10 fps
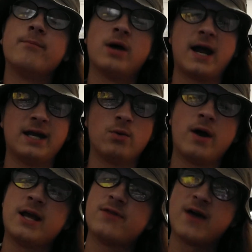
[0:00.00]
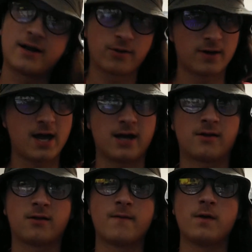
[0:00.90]
But anyway, that's the
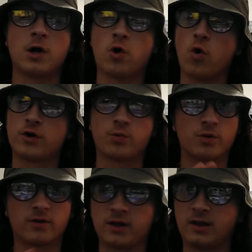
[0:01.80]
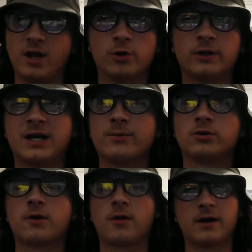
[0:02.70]
case. Of course, we're still the Terrible
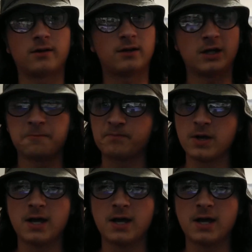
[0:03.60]
Turk's legacy.